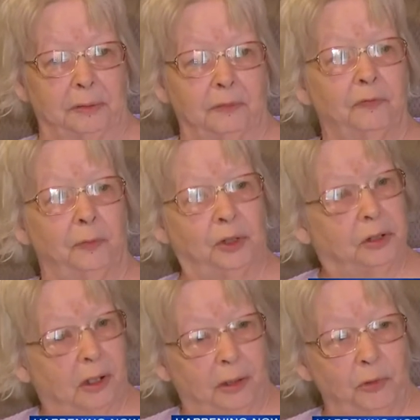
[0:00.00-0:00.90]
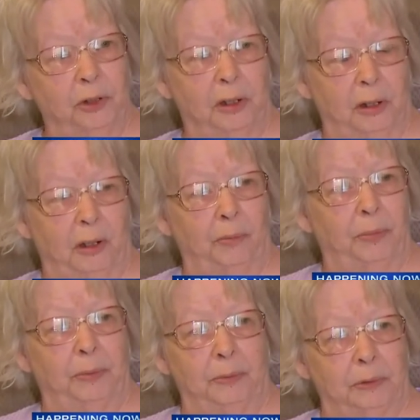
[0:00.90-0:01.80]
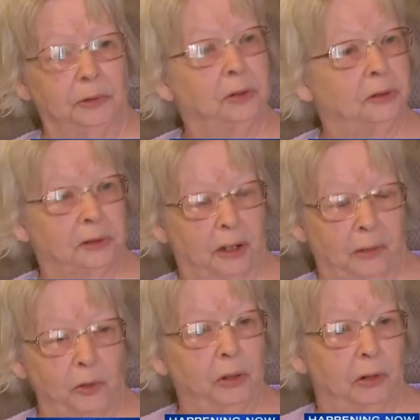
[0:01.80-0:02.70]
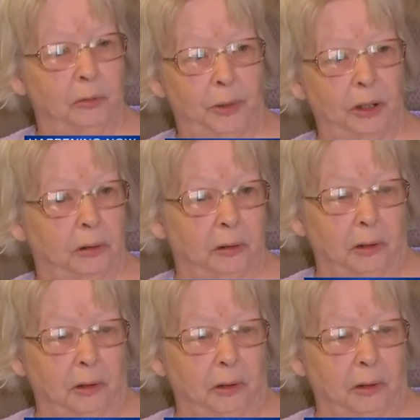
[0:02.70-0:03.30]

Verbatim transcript: from the time you get up until the time you go to bed.